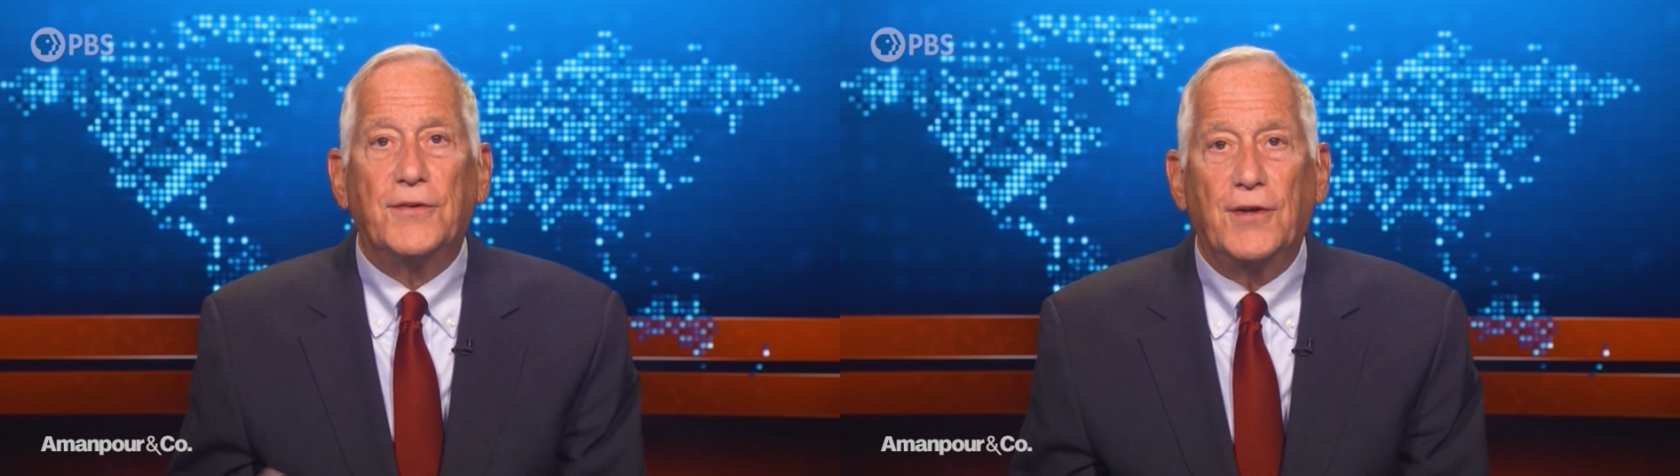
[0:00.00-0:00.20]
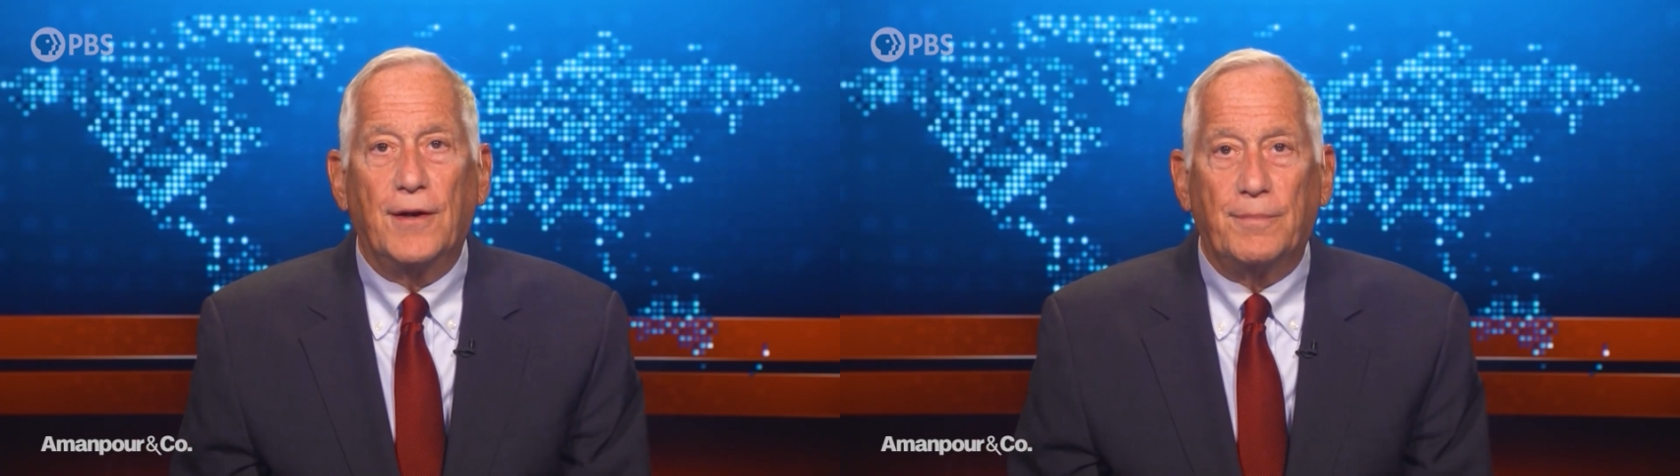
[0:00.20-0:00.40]

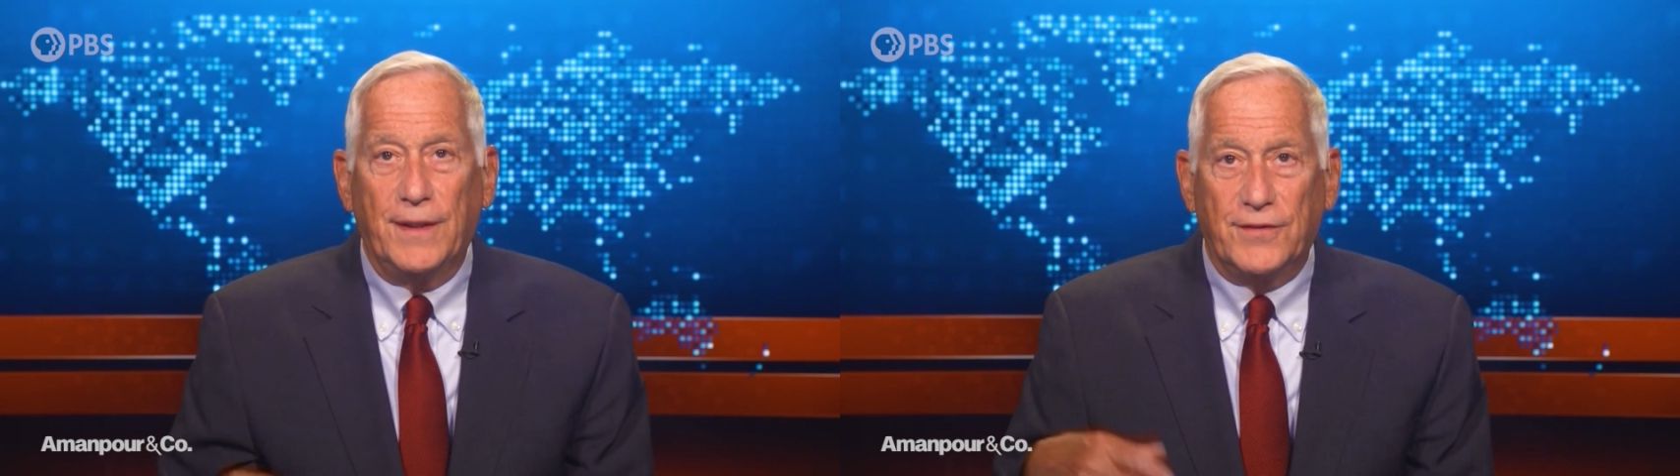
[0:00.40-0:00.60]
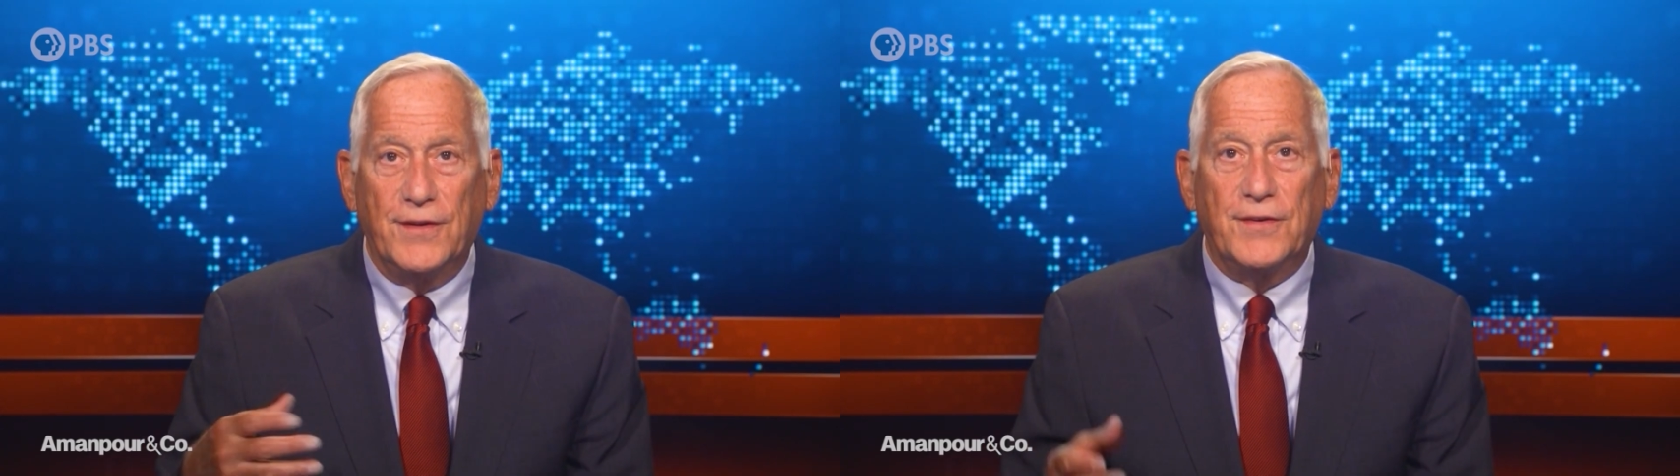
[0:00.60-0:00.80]
start
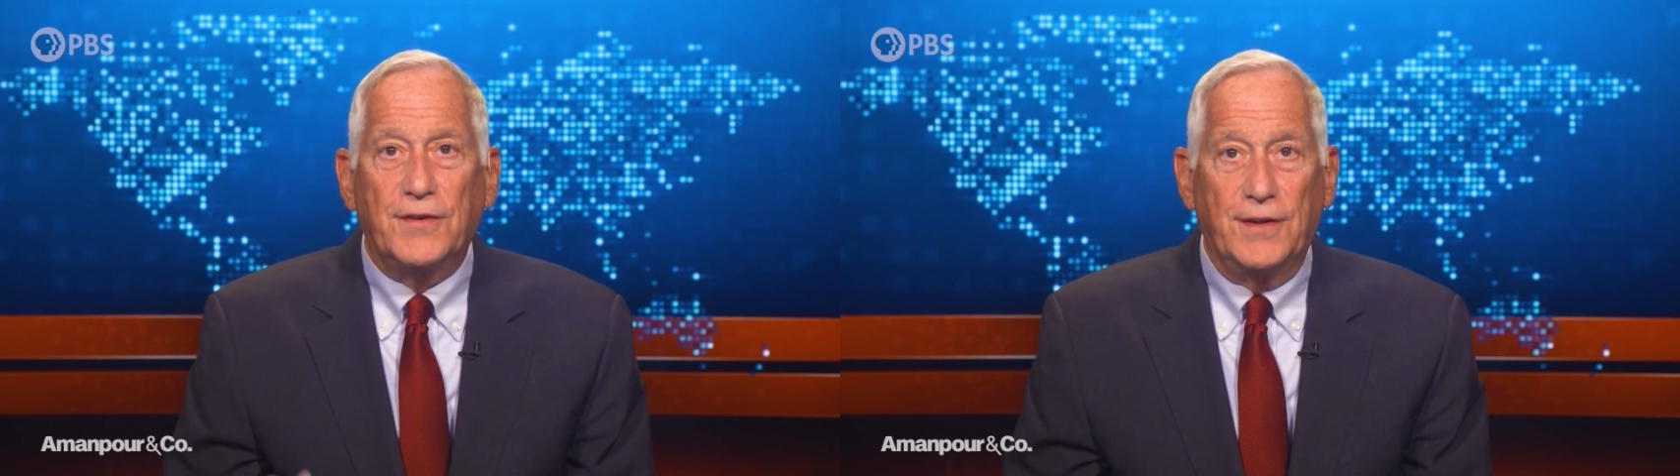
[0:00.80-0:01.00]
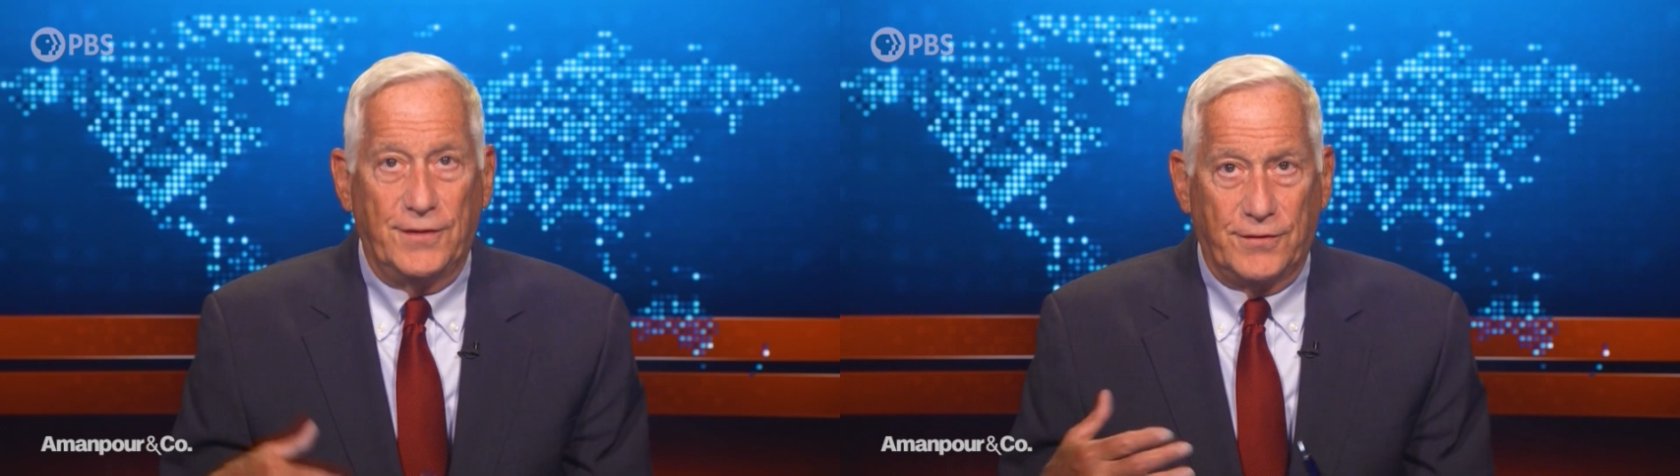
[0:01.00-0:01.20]

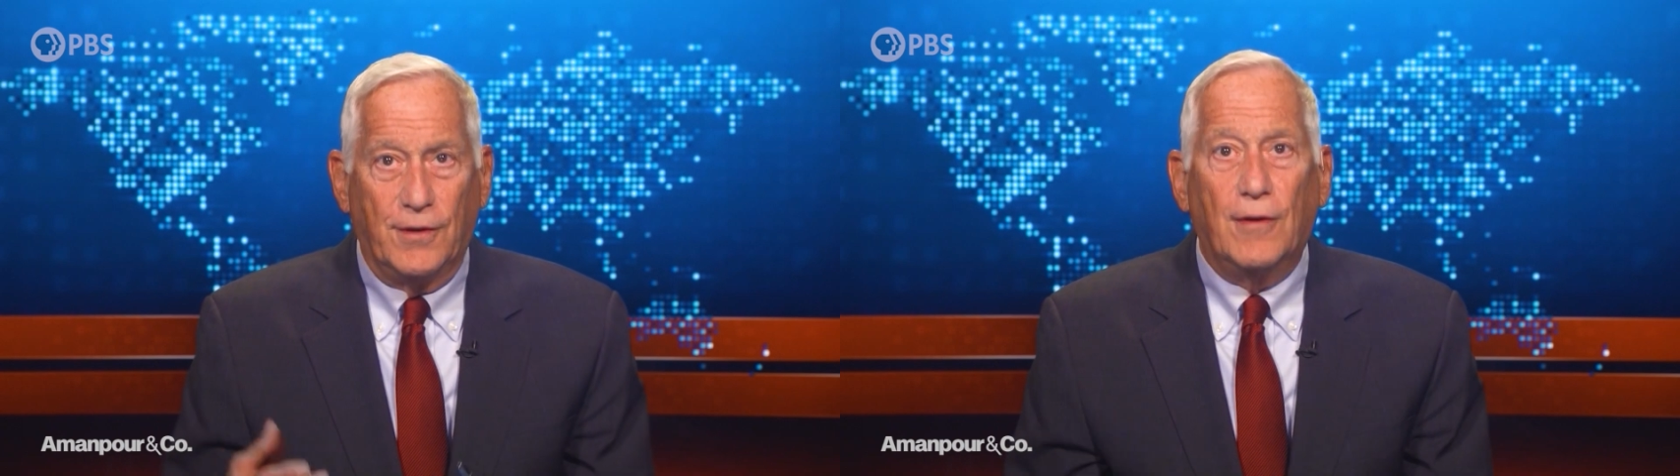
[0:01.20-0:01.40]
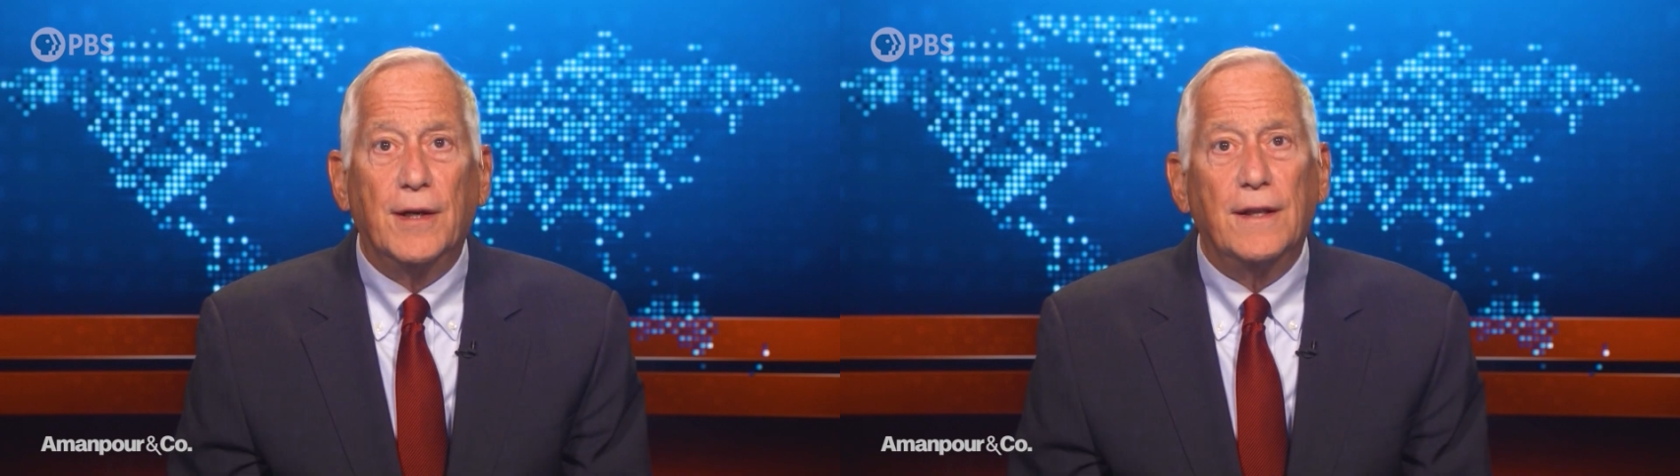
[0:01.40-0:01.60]
businesses,
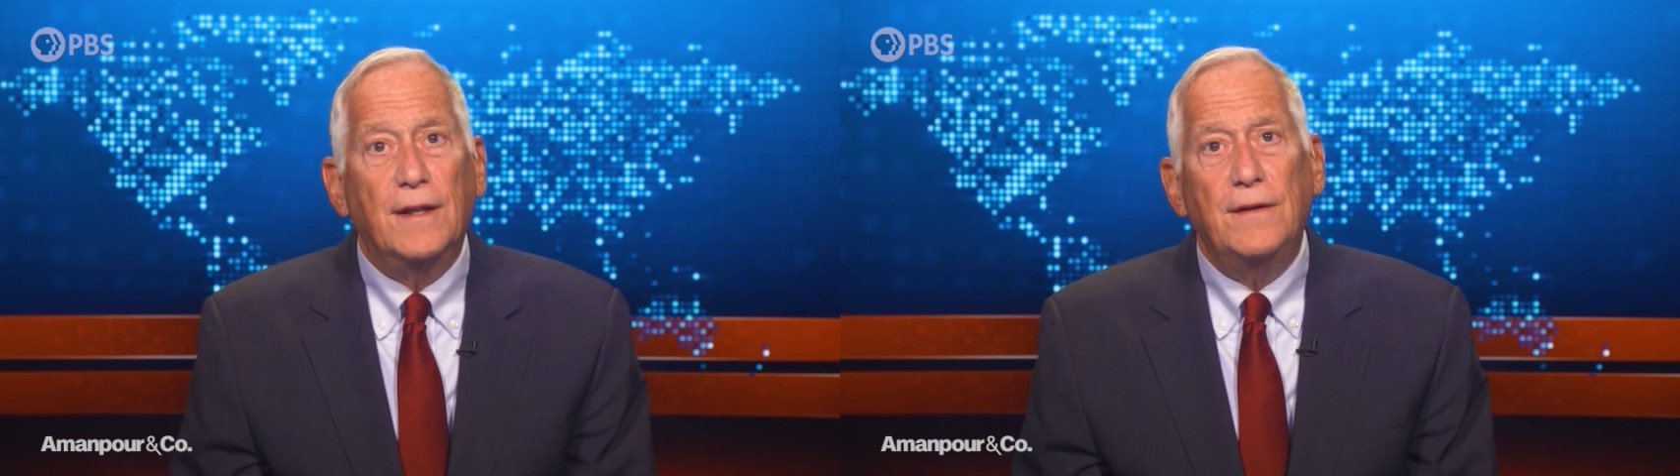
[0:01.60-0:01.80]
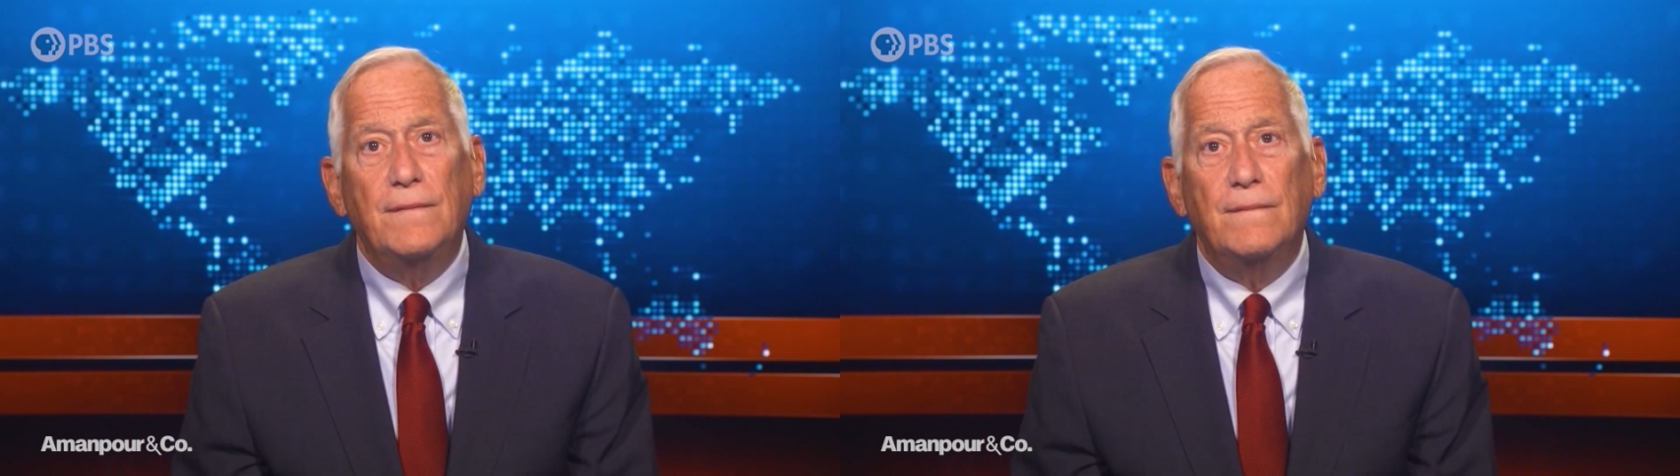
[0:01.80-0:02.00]
grow
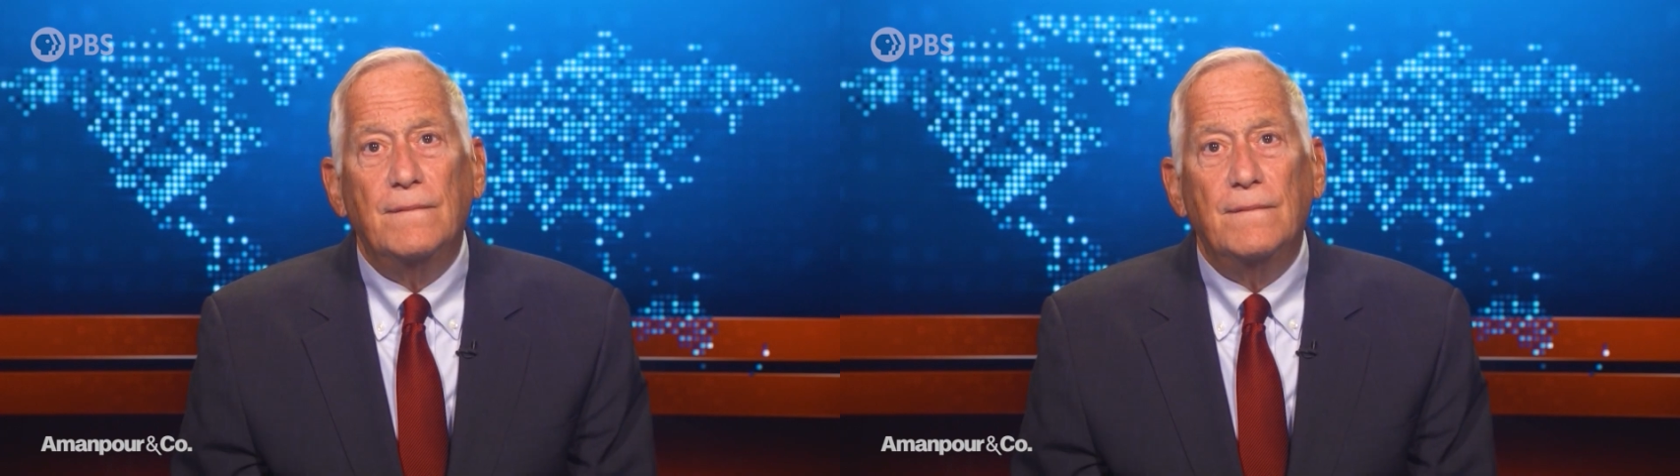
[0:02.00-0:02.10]
again?